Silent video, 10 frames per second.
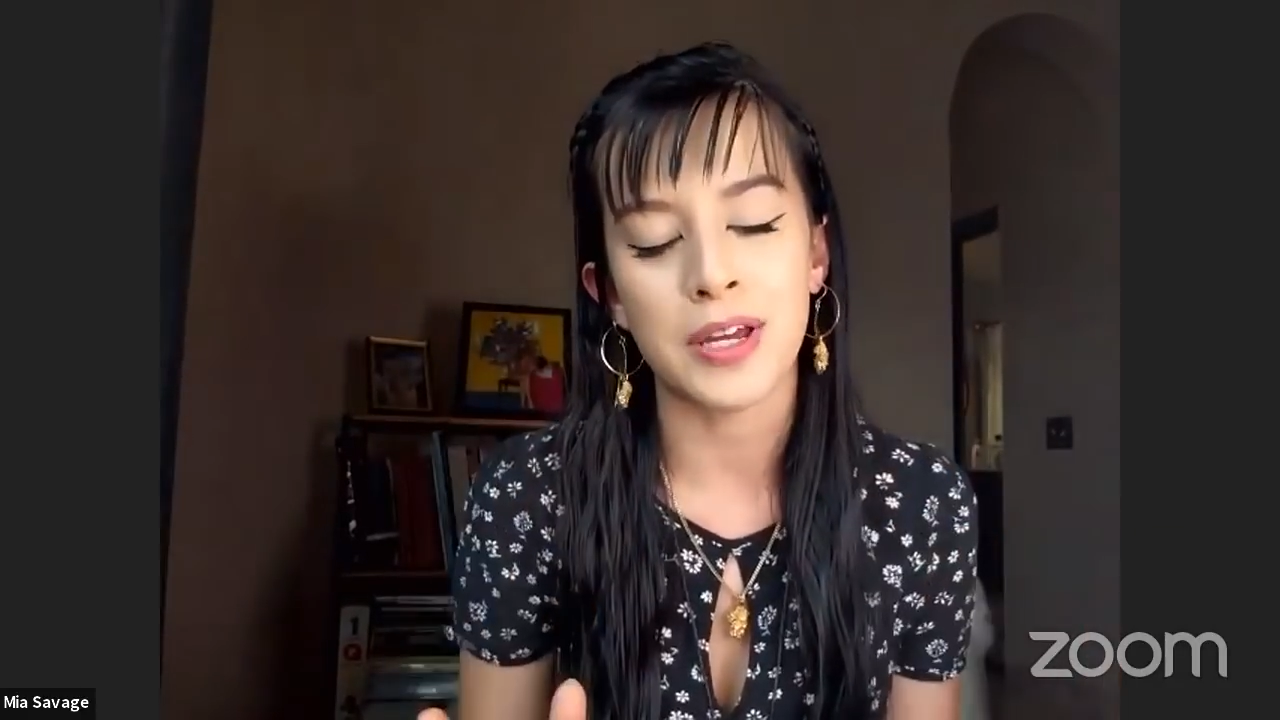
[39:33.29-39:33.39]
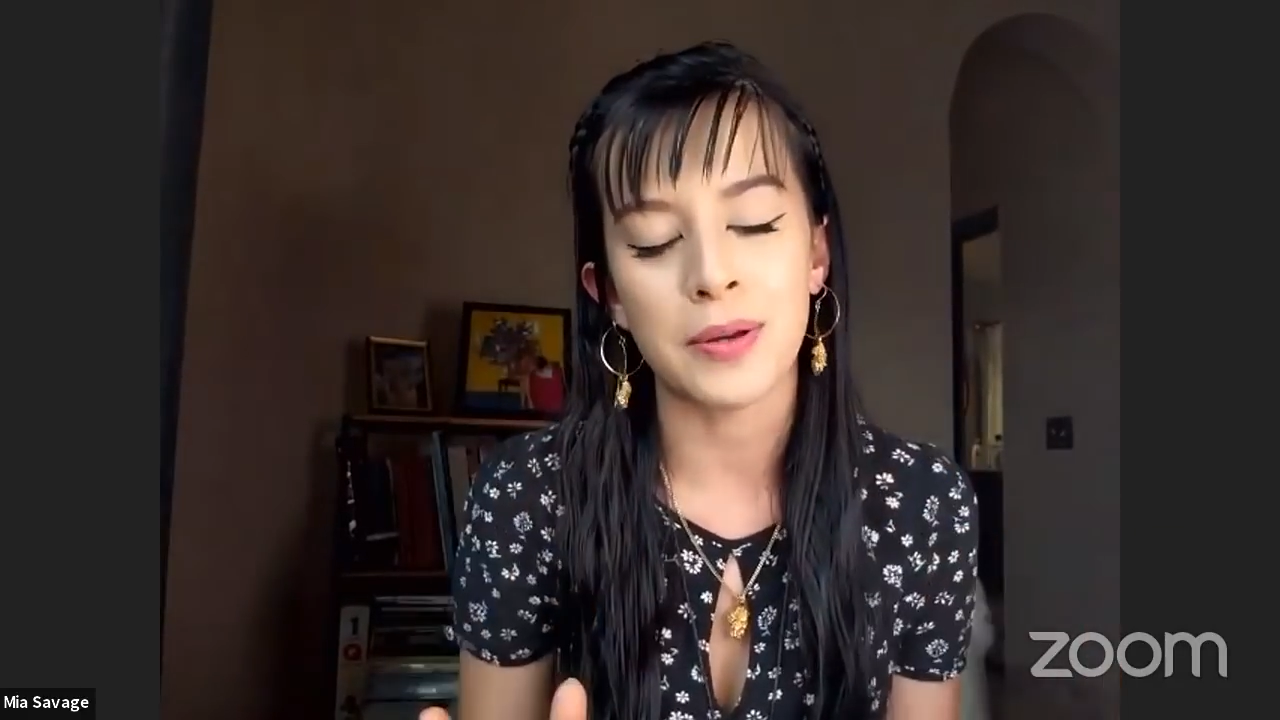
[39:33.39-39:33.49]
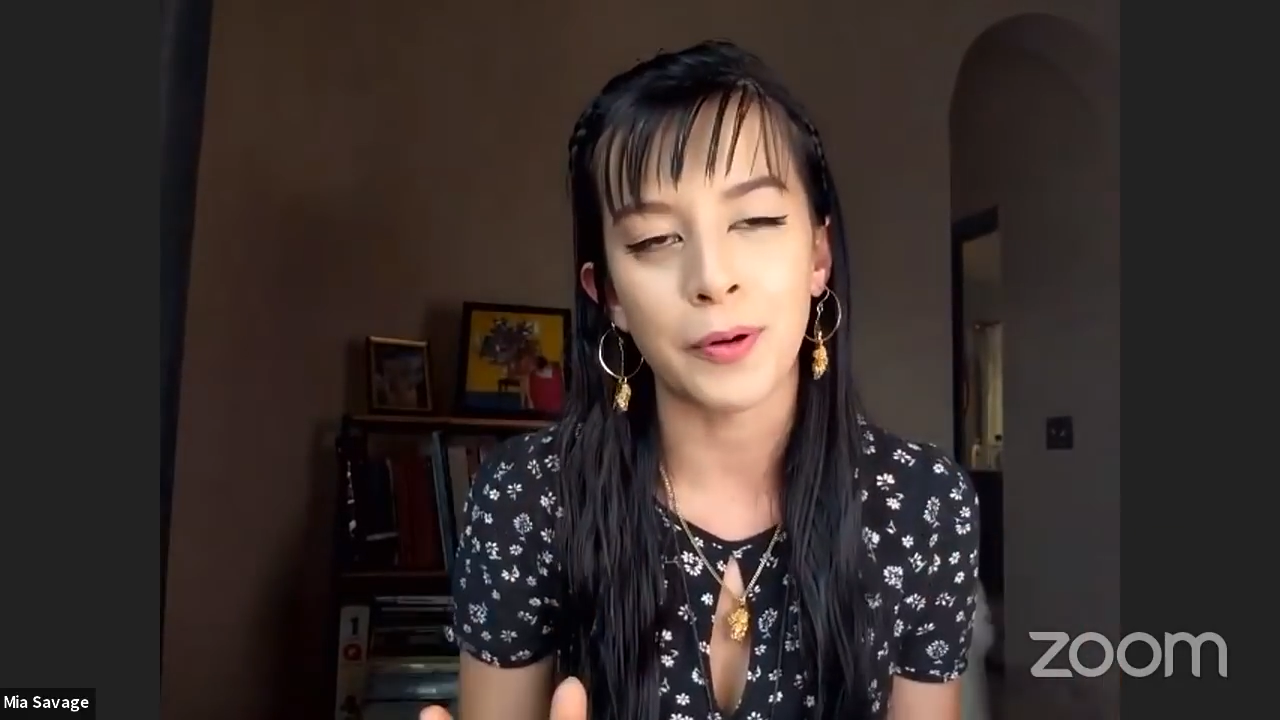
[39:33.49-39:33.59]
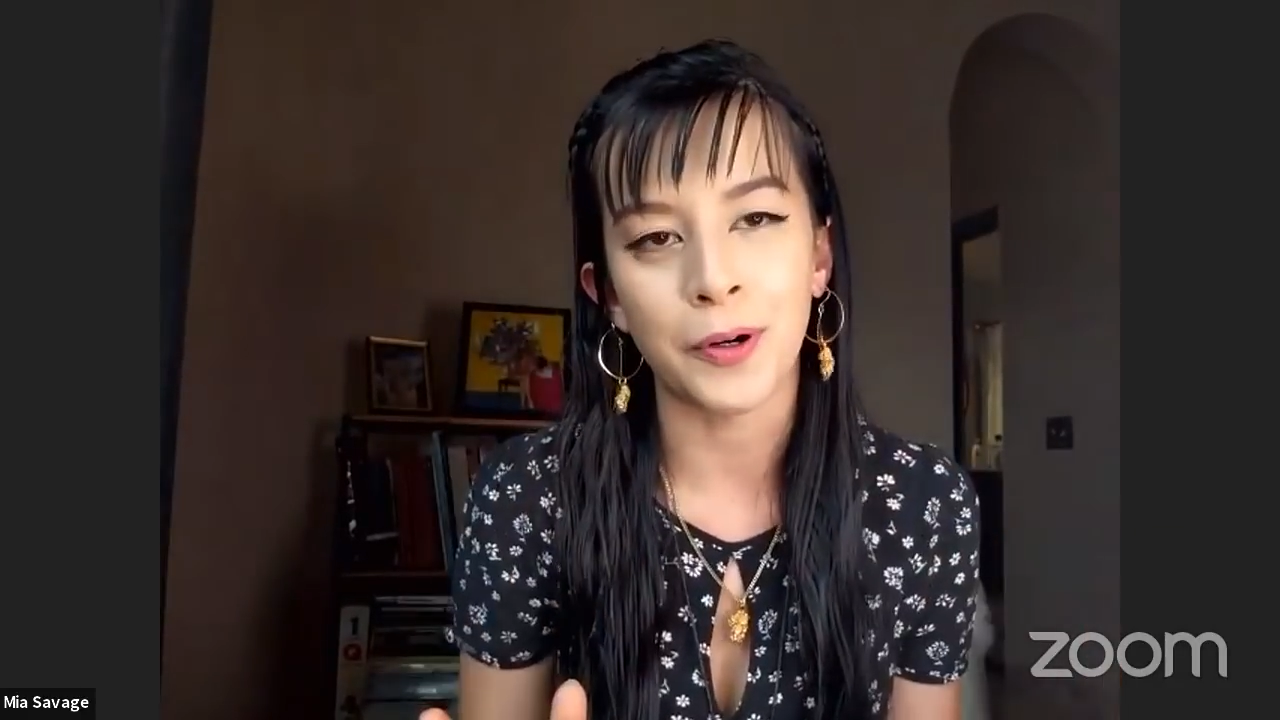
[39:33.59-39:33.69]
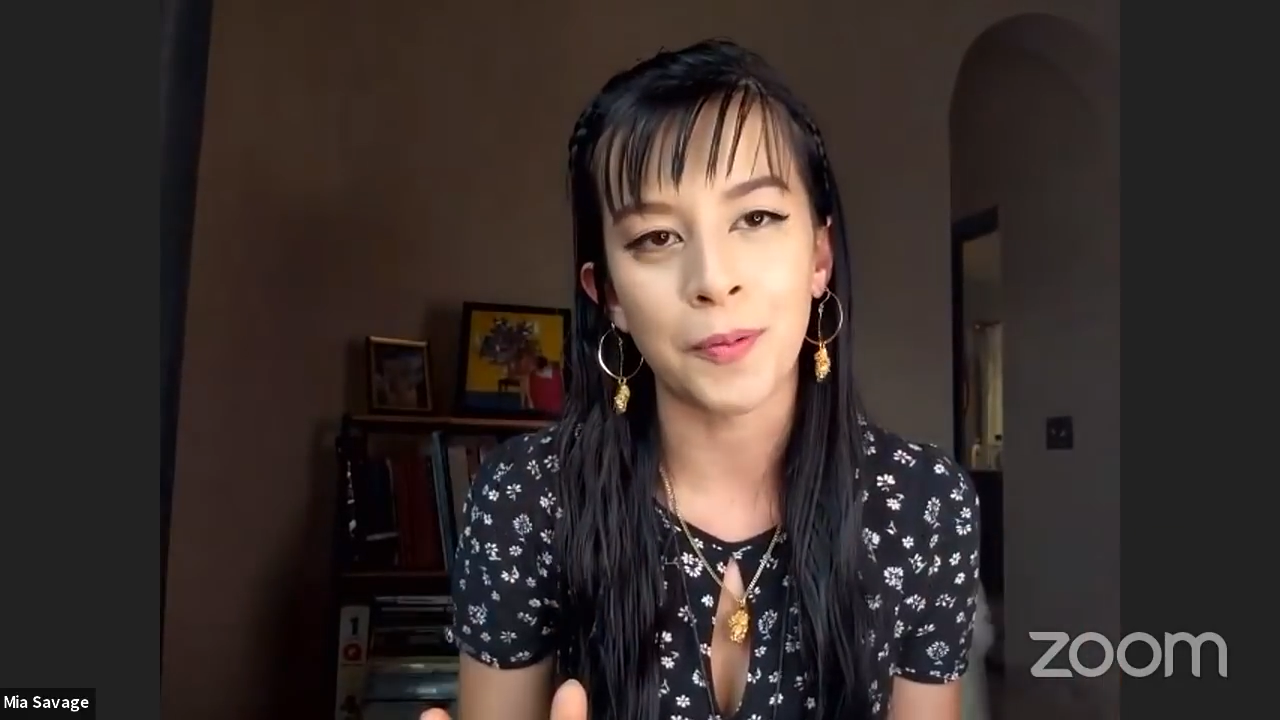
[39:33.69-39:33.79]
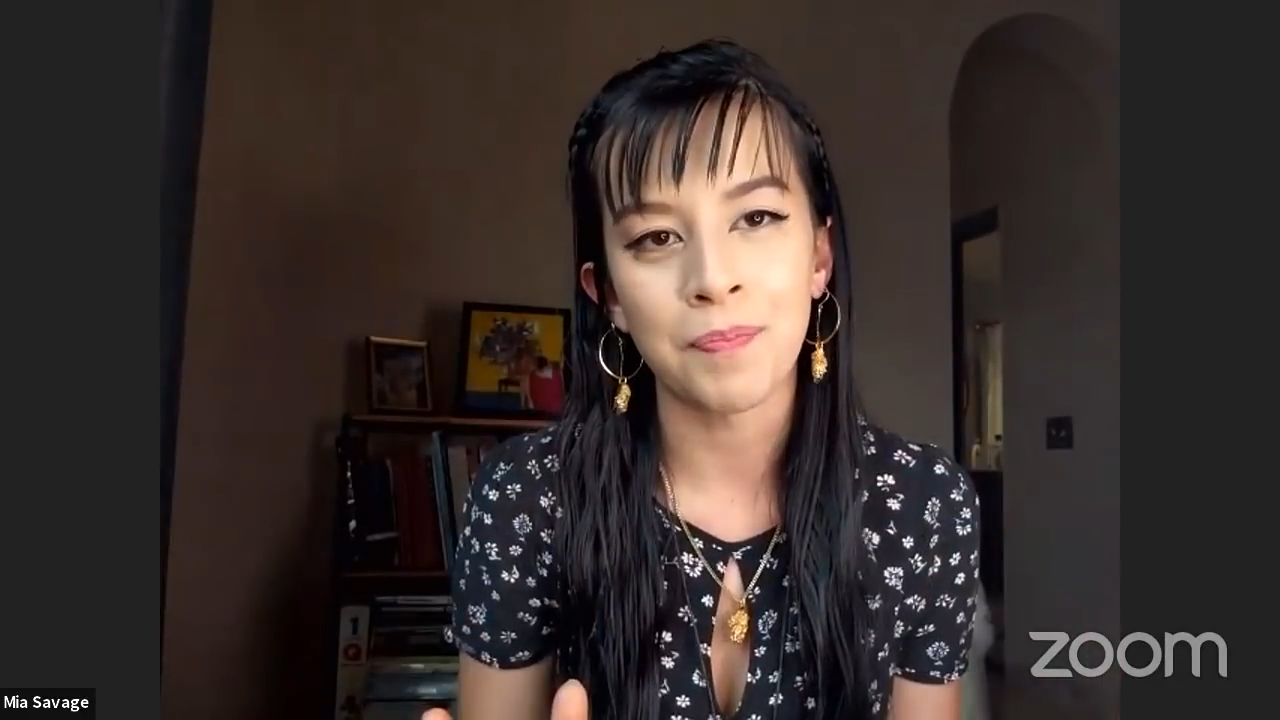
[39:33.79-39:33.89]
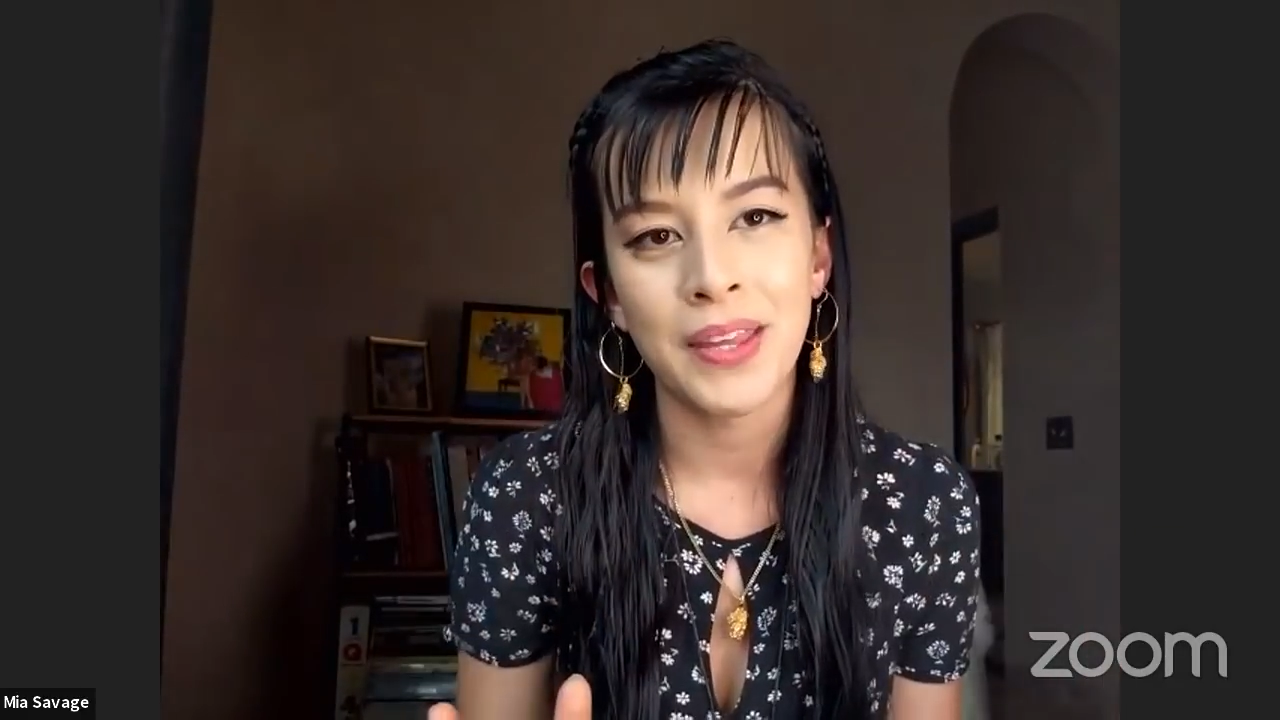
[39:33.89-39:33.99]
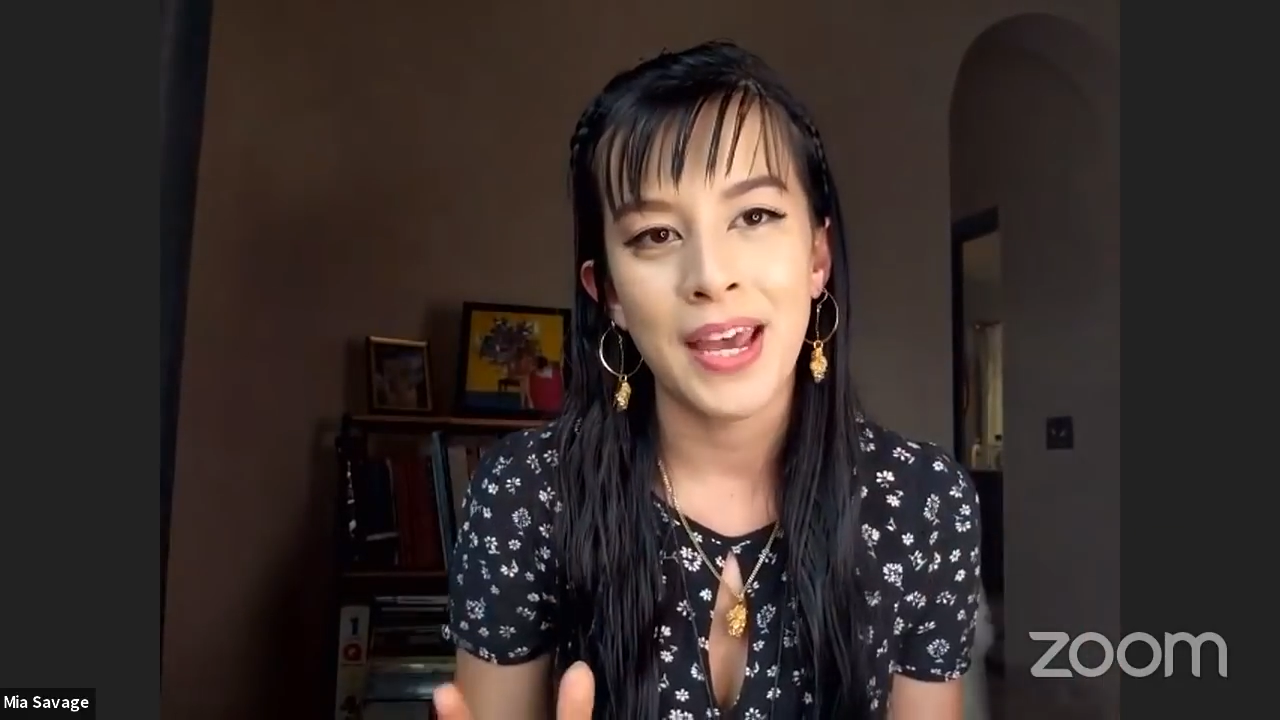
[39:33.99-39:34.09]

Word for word: people,